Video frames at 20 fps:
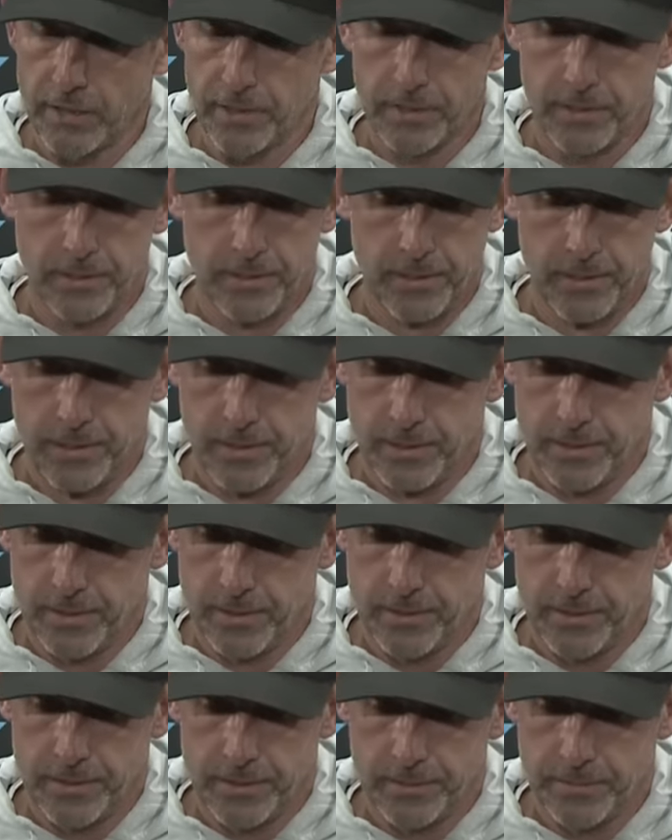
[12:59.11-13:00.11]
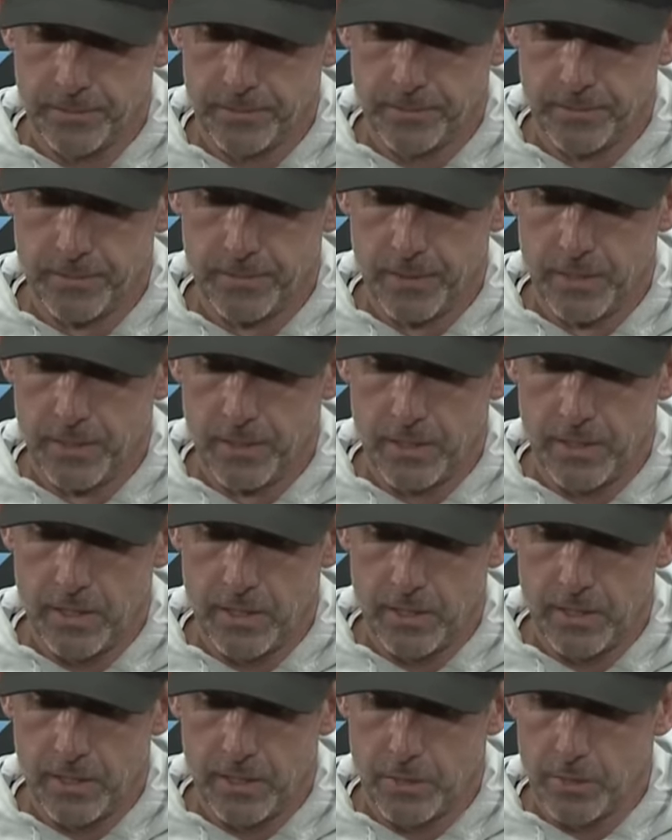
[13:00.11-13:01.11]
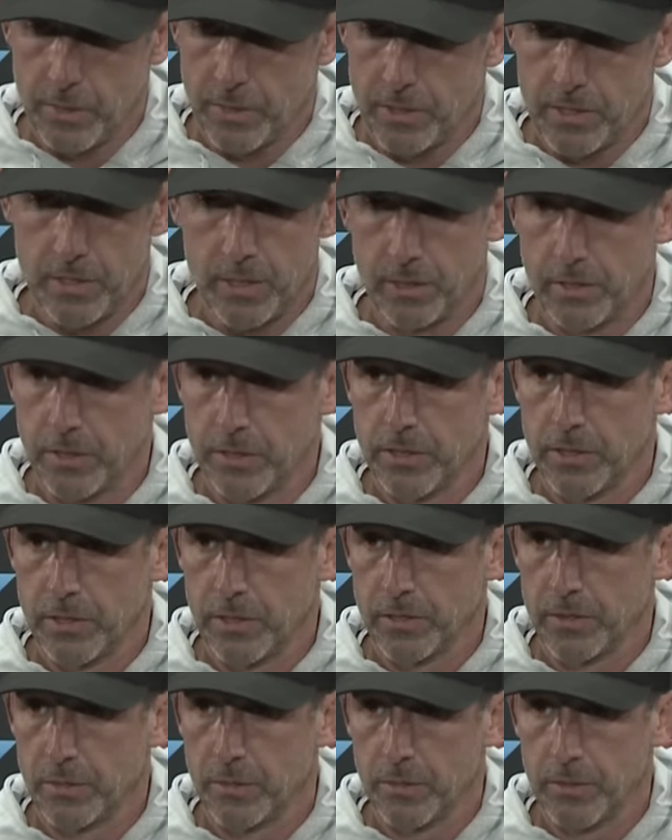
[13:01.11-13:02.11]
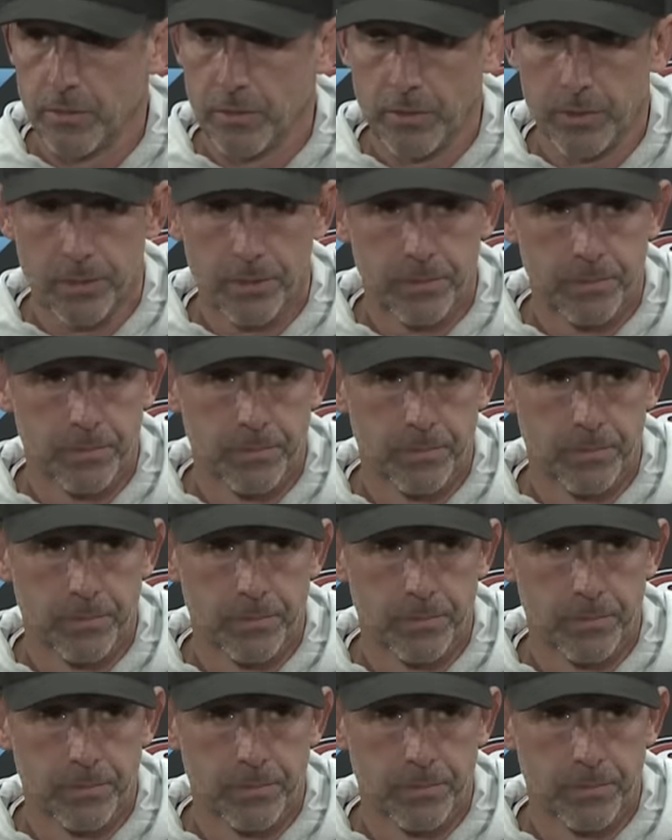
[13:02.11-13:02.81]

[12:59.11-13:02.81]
And um, he, has been a stud this year. It's been really good.